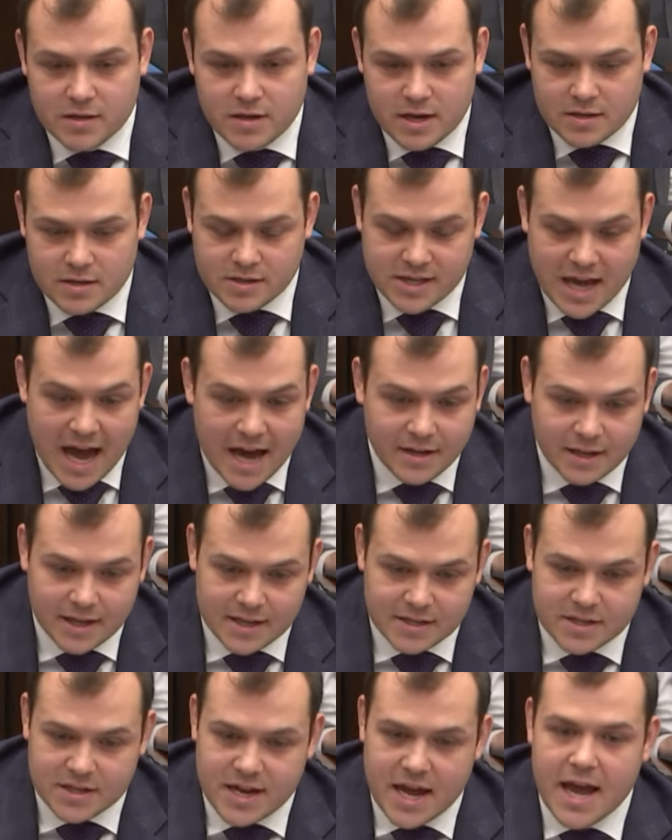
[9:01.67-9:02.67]
And, and
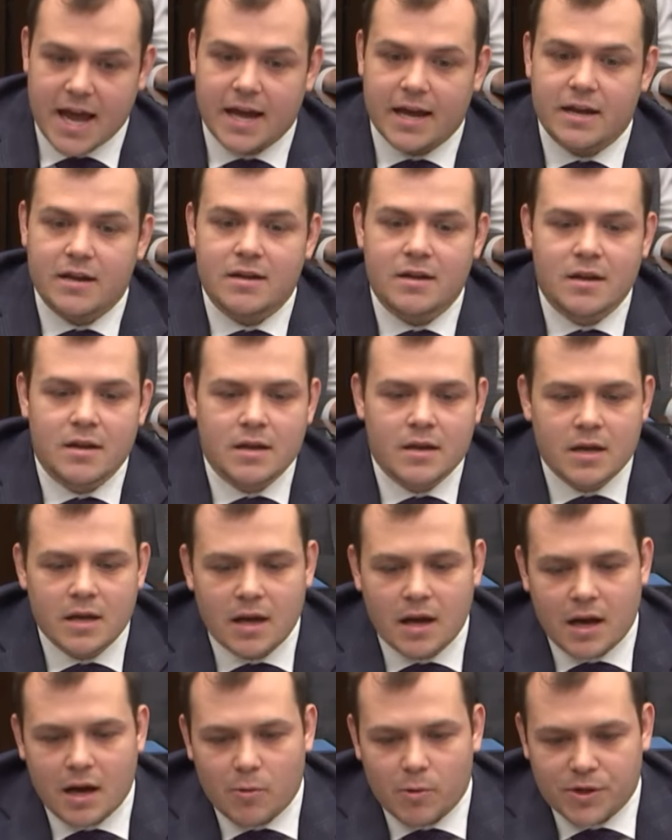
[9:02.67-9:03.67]
sadly, today,
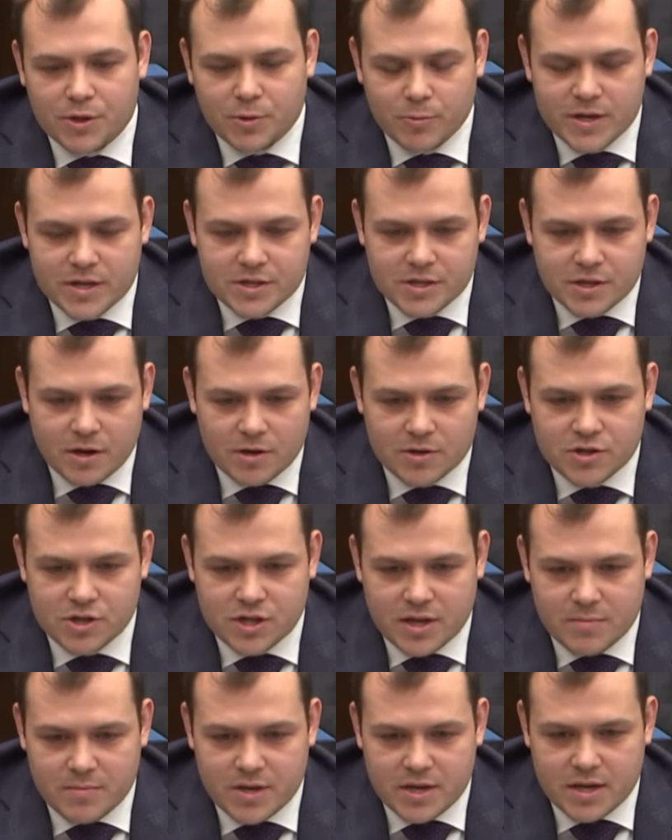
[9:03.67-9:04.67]
uh, with the recent
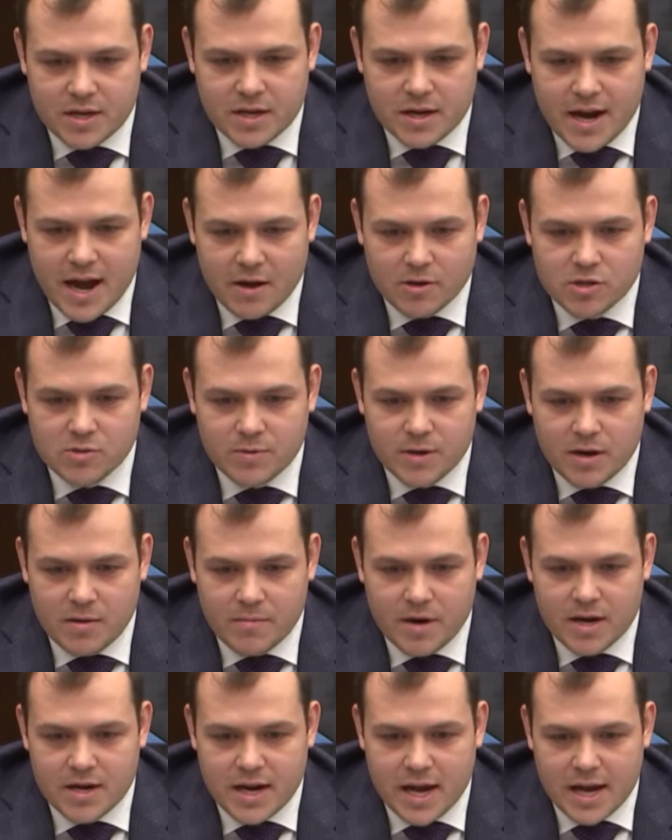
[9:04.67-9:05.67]
RCMP announcement
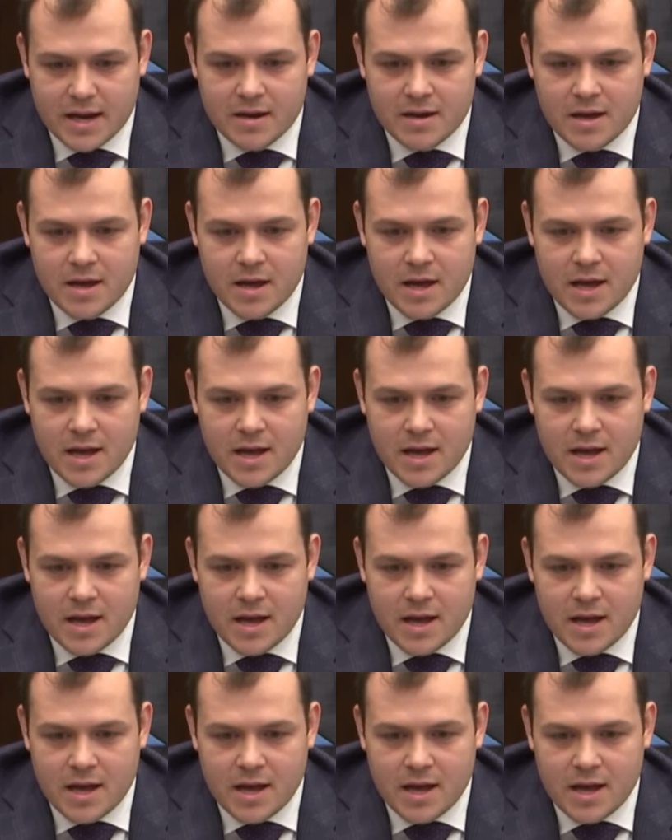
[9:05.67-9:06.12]
on Monday,